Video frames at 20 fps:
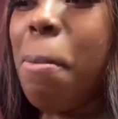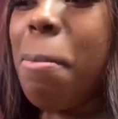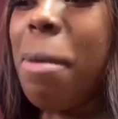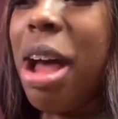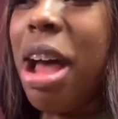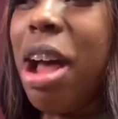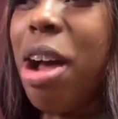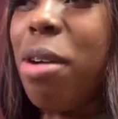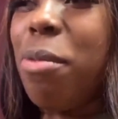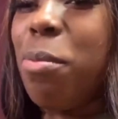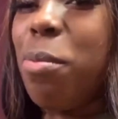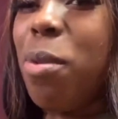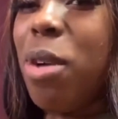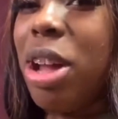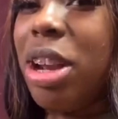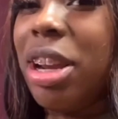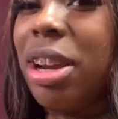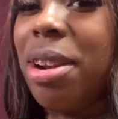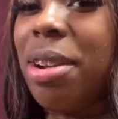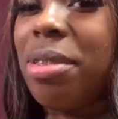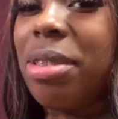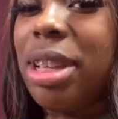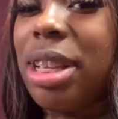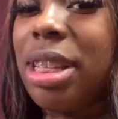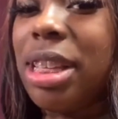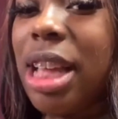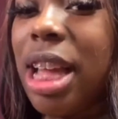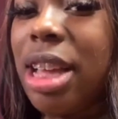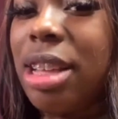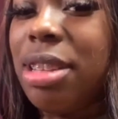my one and
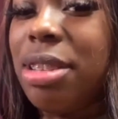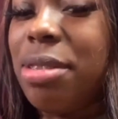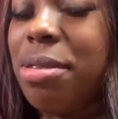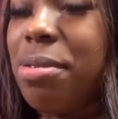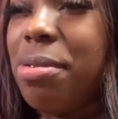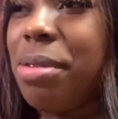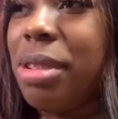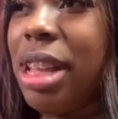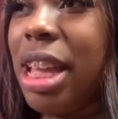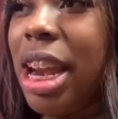only tattoo